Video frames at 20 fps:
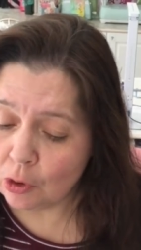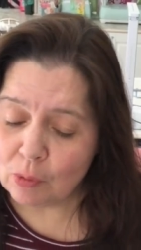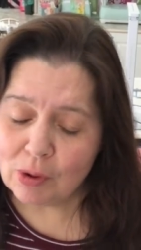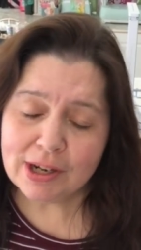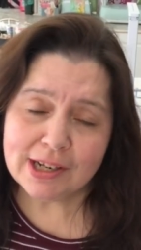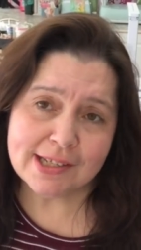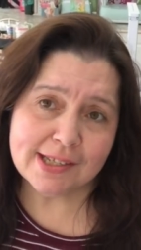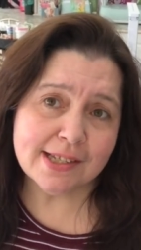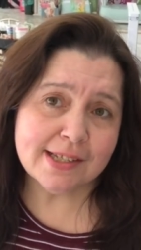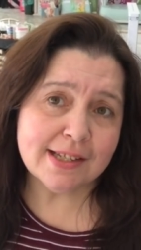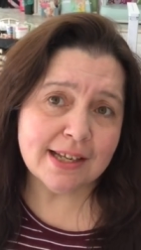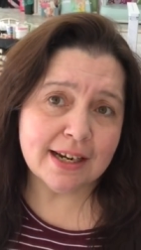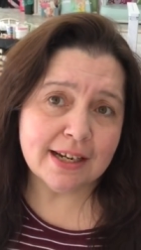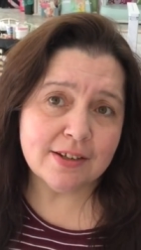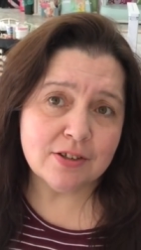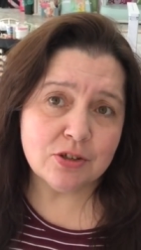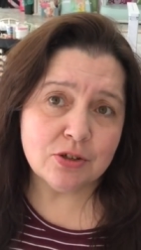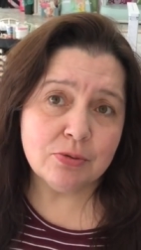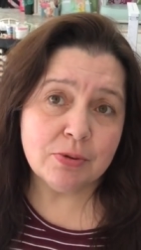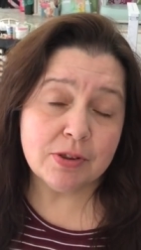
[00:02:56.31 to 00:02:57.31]
What is it that
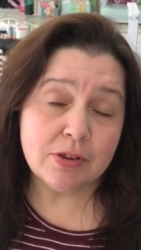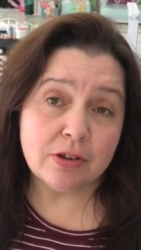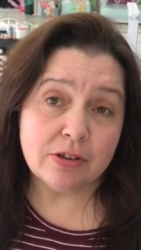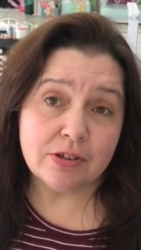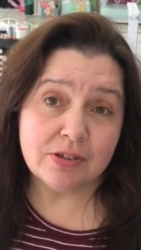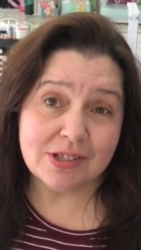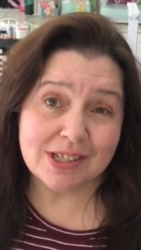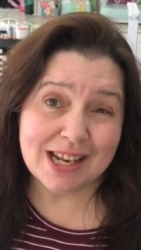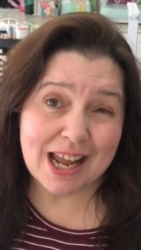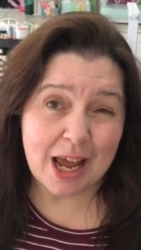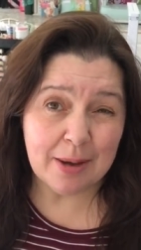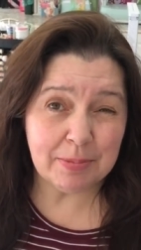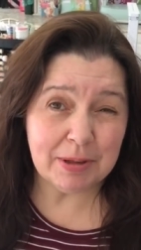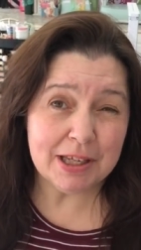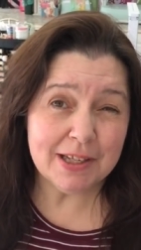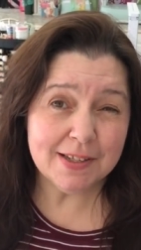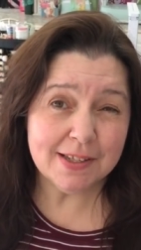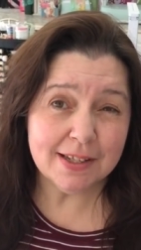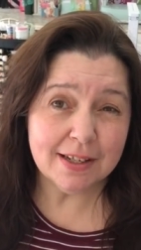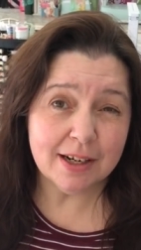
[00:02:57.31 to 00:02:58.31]
I do with all those
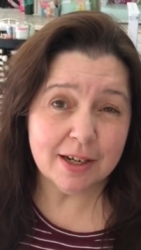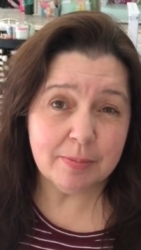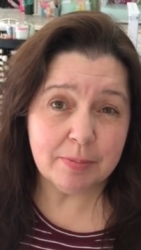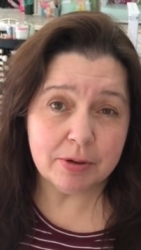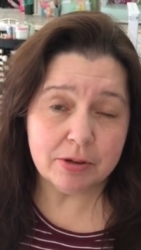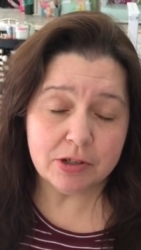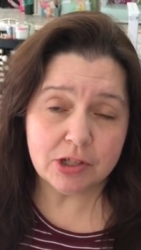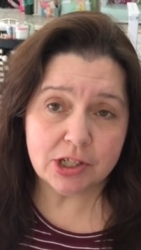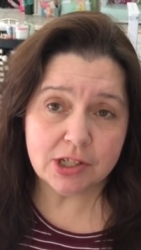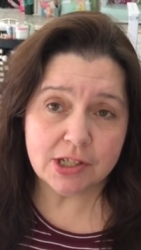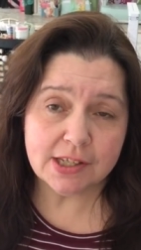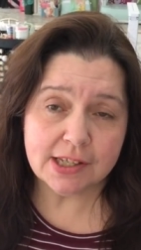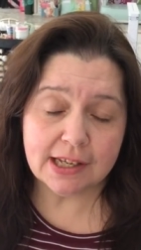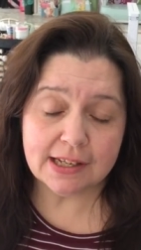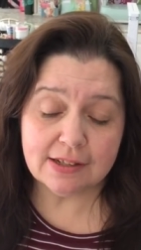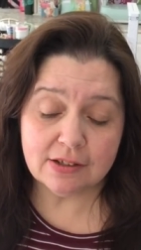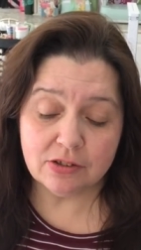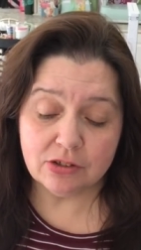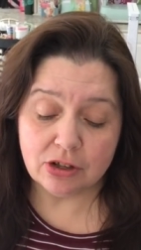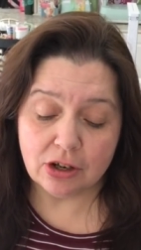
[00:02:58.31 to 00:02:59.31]
napkins that I purchase
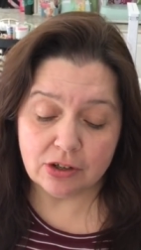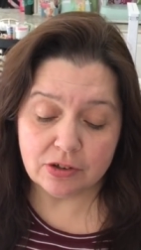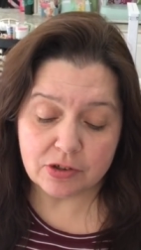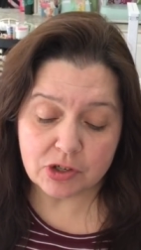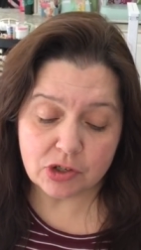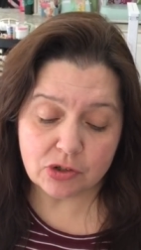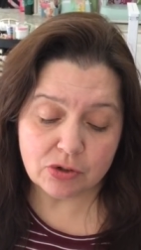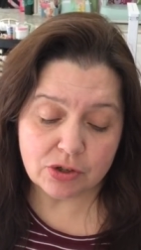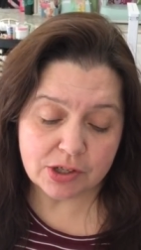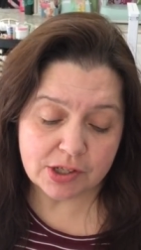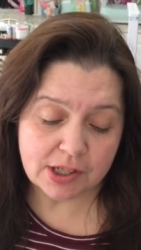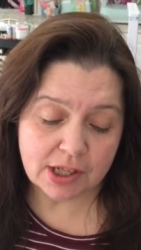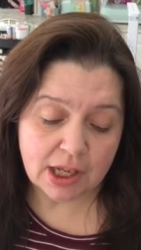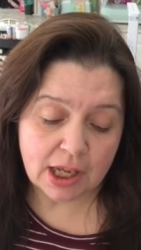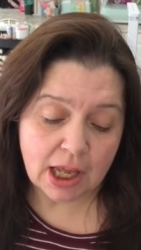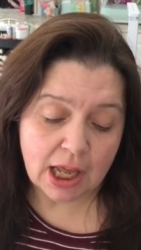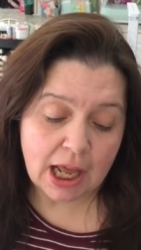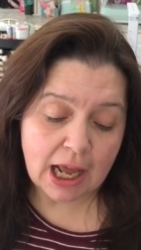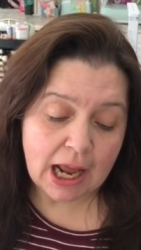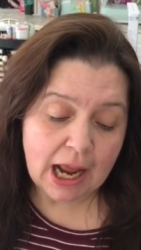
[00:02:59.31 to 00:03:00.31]
at the dollar stores
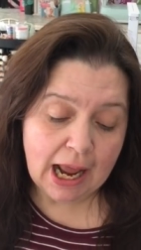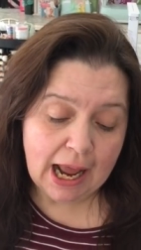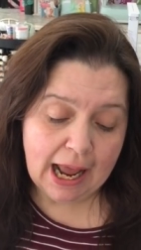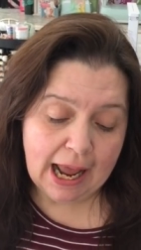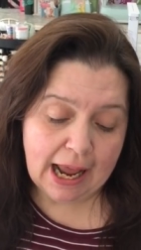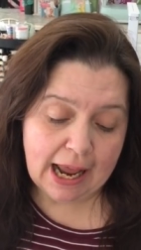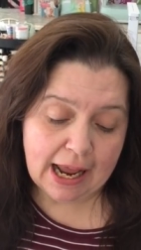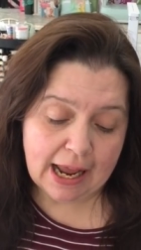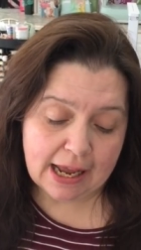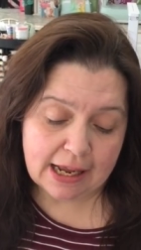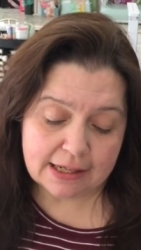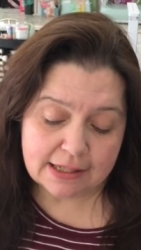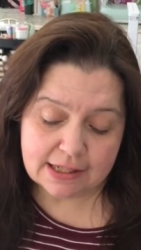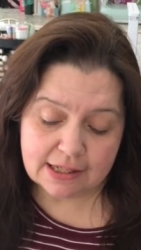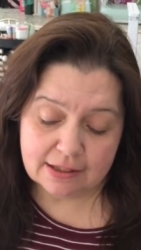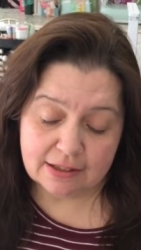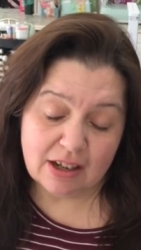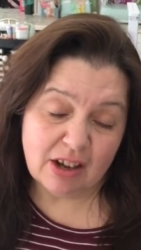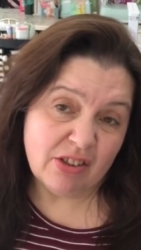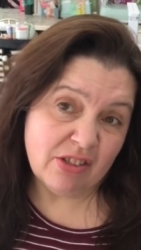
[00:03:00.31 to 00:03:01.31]

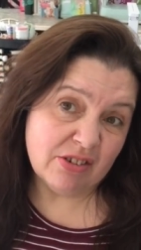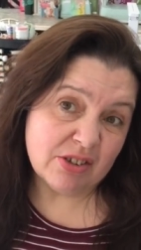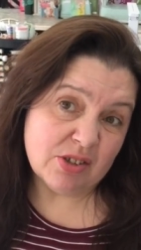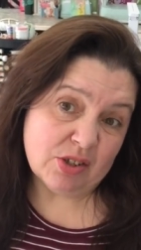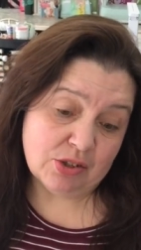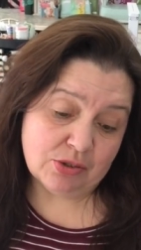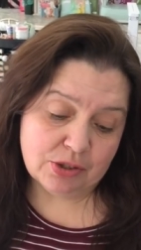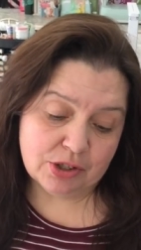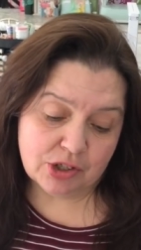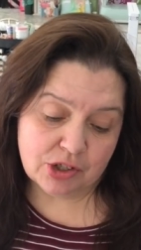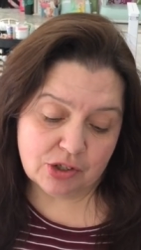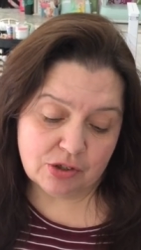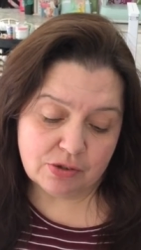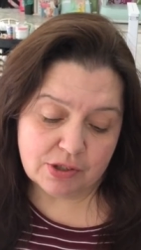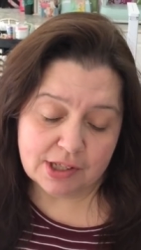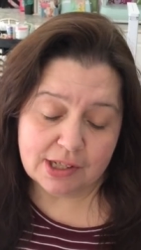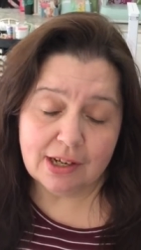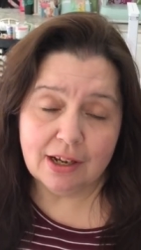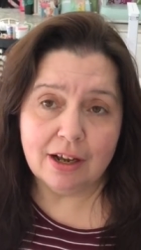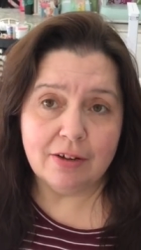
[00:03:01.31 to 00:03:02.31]
and other stores too?
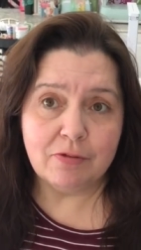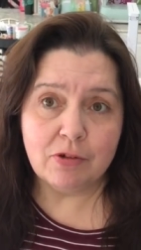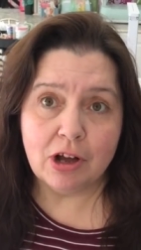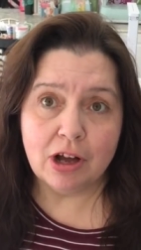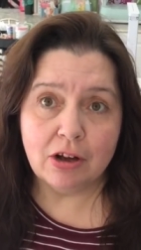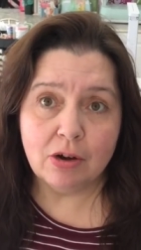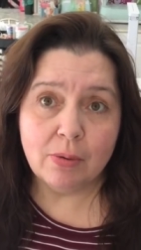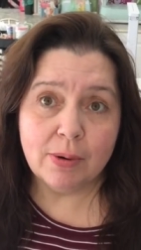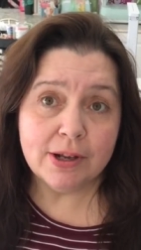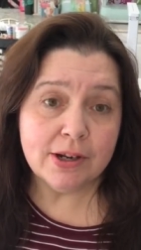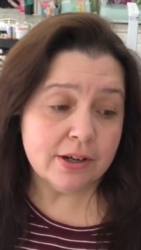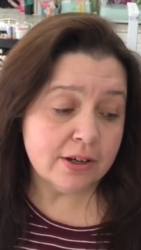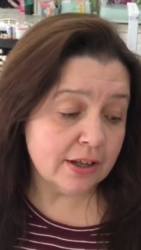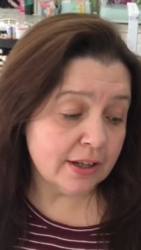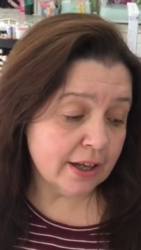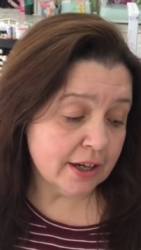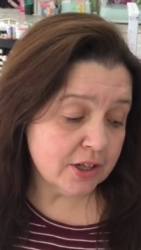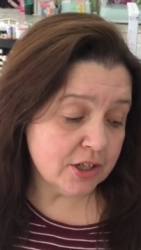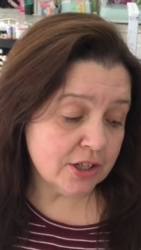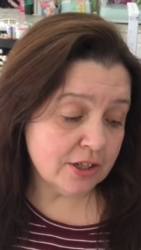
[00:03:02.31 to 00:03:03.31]
Because I have quite a
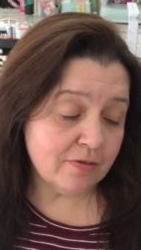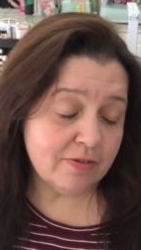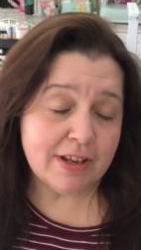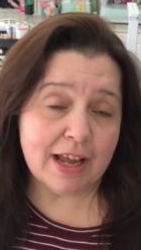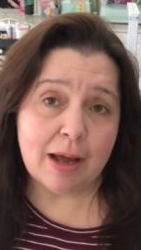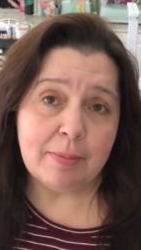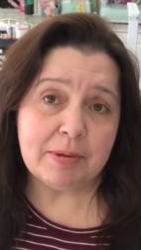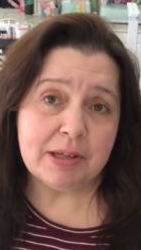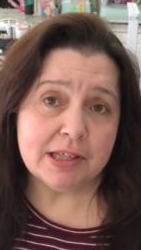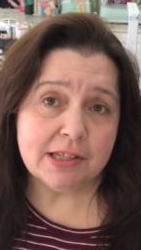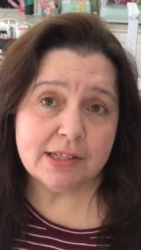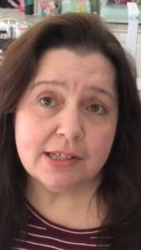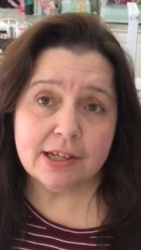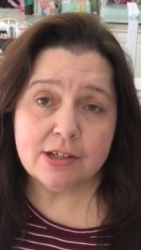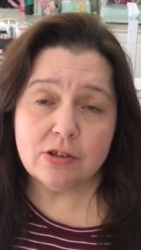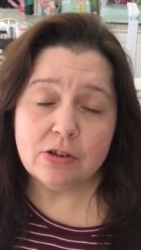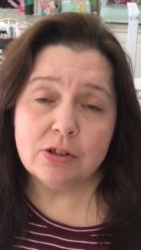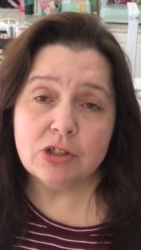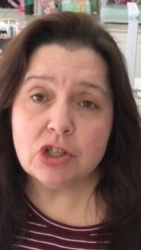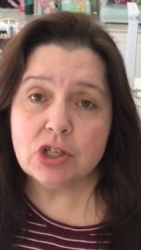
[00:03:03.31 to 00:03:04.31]
collection of napkins.
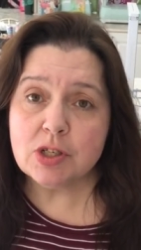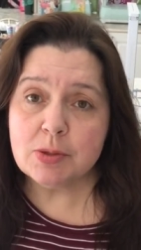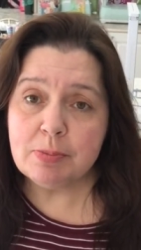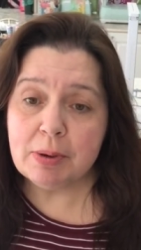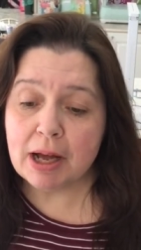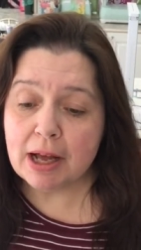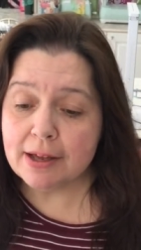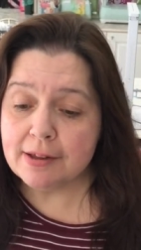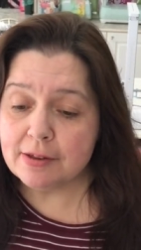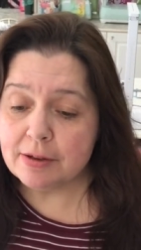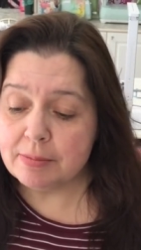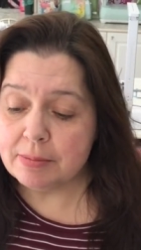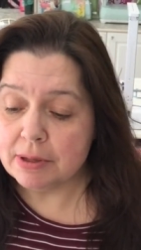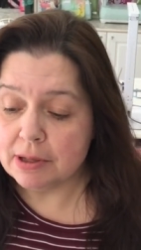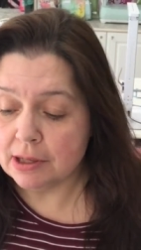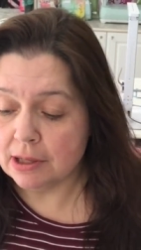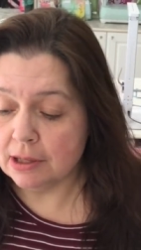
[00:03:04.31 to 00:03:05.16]
I don't just buy them